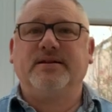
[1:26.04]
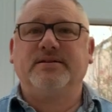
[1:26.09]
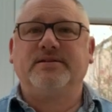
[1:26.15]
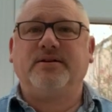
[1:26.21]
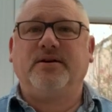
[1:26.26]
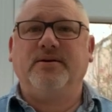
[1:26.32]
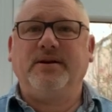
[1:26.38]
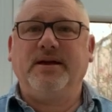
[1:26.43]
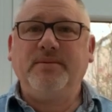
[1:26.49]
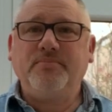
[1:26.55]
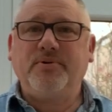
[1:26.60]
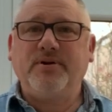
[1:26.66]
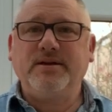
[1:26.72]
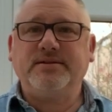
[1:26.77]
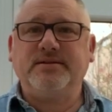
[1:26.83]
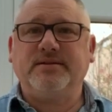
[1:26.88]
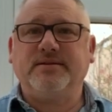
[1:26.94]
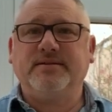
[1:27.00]
So
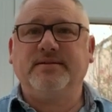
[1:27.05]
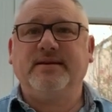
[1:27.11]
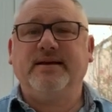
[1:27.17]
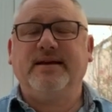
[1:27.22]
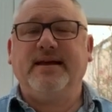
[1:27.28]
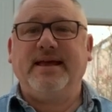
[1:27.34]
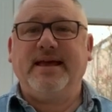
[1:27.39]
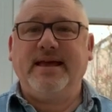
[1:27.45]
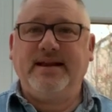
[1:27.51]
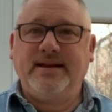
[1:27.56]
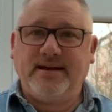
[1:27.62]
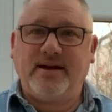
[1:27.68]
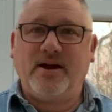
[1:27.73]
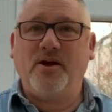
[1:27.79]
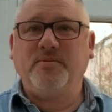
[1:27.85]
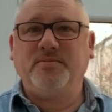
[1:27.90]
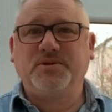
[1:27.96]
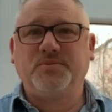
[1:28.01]
imprisoned in a
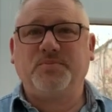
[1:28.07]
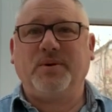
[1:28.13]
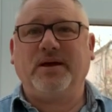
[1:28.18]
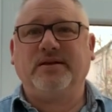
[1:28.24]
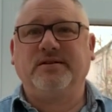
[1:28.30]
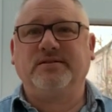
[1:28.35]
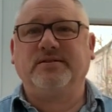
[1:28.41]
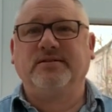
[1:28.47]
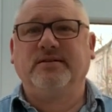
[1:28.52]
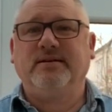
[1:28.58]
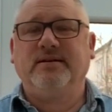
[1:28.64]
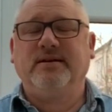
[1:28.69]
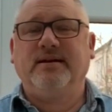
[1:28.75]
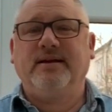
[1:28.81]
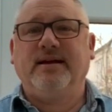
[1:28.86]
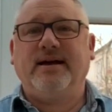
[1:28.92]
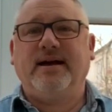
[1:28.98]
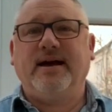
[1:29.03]
home space.
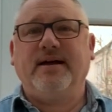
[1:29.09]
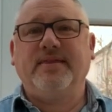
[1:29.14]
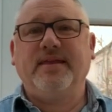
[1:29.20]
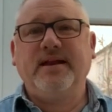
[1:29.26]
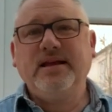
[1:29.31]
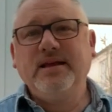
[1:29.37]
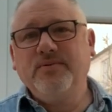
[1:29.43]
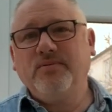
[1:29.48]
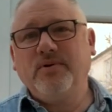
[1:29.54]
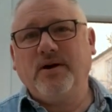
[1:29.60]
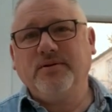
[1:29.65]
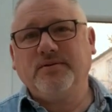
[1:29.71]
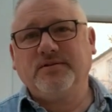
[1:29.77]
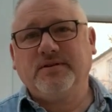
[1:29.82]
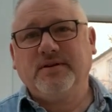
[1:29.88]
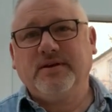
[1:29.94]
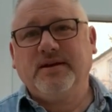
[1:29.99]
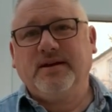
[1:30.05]
And then he wrote
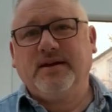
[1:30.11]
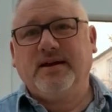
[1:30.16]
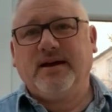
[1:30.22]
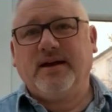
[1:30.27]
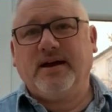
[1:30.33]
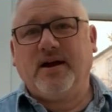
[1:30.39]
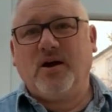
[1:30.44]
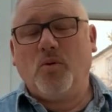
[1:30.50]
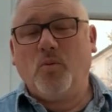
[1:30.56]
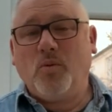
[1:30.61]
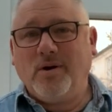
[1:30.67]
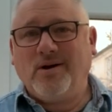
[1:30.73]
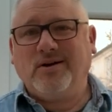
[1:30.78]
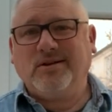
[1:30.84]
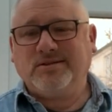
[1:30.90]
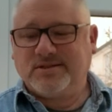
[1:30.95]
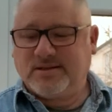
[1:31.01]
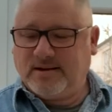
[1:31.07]

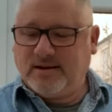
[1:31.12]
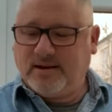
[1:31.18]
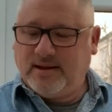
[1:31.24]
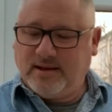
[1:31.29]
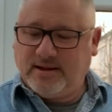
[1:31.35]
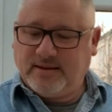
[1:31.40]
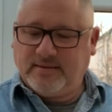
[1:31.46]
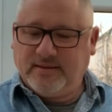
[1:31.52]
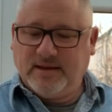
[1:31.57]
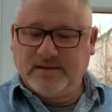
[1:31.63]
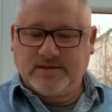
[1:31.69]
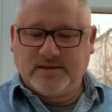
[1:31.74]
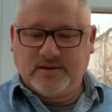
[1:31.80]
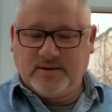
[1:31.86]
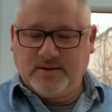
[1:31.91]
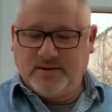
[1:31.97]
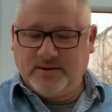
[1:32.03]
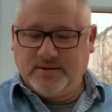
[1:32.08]
words like this.
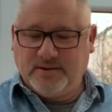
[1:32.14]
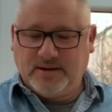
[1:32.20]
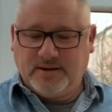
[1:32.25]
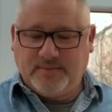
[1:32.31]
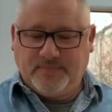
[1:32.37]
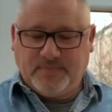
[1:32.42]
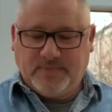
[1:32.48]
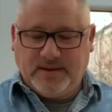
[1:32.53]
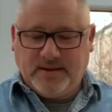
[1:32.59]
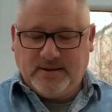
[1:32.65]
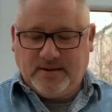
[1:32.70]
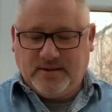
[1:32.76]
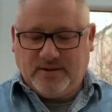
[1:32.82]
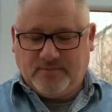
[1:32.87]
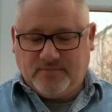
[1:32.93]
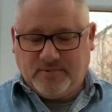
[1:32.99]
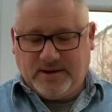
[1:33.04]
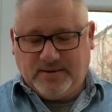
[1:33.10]
I'm going
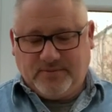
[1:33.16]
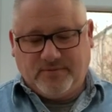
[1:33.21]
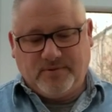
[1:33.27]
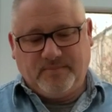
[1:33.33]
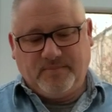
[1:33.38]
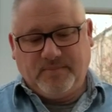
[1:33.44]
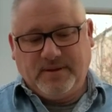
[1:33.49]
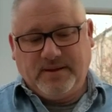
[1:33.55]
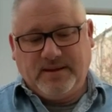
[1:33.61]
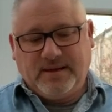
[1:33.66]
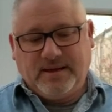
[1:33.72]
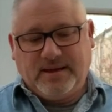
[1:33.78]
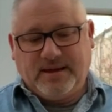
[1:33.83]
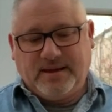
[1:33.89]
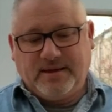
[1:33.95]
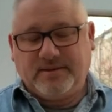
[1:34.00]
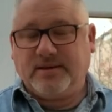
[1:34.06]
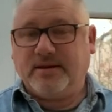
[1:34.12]
to read from
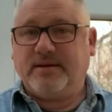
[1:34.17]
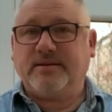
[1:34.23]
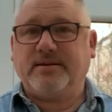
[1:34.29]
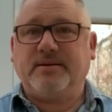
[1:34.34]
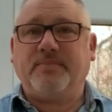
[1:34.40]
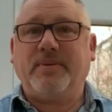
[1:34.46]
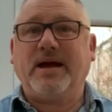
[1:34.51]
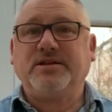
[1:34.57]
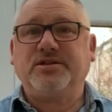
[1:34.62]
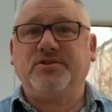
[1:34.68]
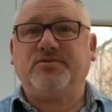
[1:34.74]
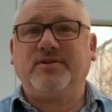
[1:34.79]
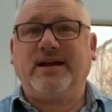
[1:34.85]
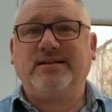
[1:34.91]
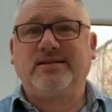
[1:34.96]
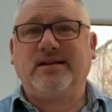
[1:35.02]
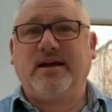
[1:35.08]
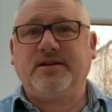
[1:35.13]
the Passion
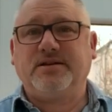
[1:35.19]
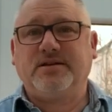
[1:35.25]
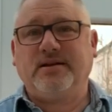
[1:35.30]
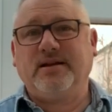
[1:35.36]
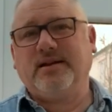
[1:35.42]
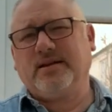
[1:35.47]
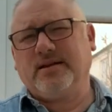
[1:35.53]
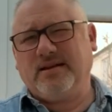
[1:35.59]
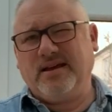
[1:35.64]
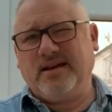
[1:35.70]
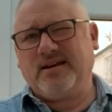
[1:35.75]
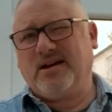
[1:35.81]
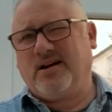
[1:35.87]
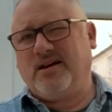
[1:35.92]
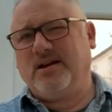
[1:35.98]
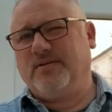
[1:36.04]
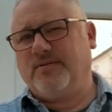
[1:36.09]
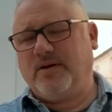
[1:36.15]
Translation. It
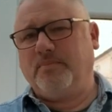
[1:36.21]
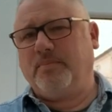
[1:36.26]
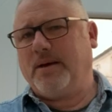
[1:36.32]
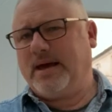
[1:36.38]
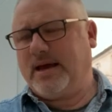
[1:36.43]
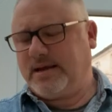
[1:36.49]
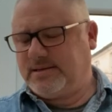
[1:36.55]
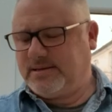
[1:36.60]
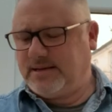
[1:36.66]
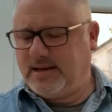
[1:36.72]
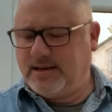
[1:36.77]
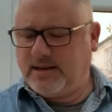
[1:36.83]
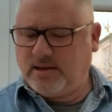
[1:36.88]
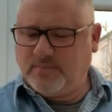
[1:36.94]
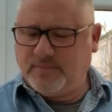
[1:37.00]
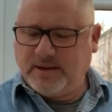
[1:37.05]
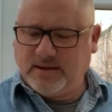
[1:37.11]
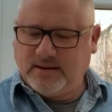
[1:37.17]
kind of unpacks it a
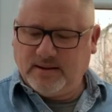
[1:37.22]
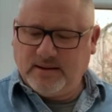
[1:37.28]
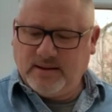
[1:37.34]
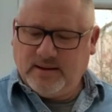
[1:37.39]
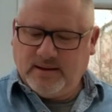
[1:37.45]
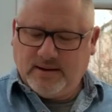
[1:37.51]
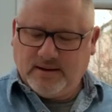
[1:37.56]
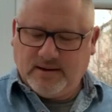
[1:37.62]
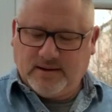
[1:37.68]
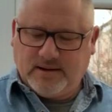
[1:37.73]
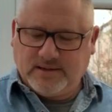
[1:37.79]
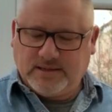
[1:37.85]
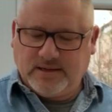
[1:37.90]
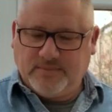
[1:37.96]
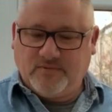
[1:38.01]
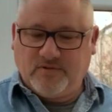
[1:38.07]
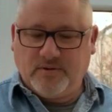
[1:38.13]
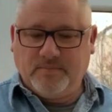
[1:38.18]
little bit
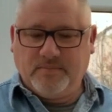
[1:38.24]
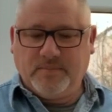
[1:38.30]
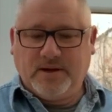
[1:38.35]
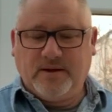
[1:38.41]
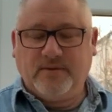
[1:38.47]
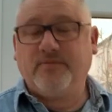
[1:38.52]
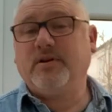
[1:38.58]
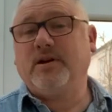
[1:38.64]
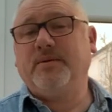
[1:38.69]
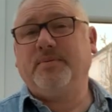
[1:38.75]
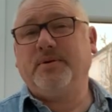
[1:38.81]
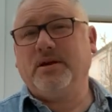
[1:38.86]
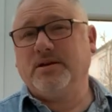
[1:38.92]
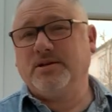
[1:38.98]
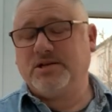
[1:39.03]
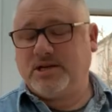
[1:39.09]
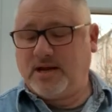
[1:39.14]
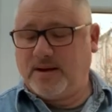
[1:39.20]
nicely from
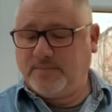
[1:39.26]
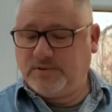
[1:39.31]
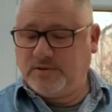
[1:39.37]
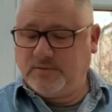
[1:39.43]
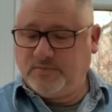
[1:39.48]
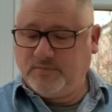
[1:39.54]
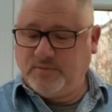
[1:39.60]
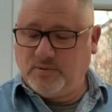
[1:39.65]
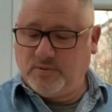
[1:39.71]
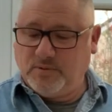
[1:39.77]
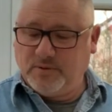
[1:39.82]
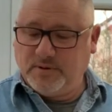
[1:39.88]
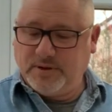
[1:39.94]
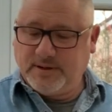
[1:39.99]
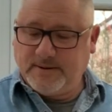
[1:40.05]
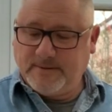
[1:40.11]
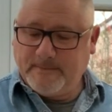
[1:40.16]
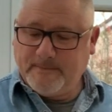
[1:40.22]
Philippians chapter
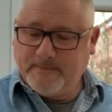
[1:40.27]
4.